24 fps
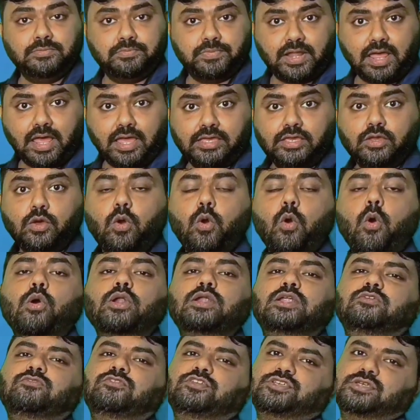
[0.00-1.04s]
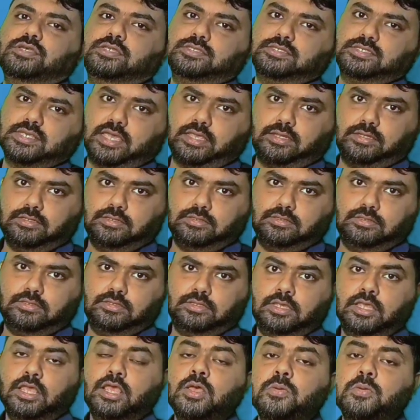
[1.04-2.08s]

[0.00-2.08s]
multiply or division sign.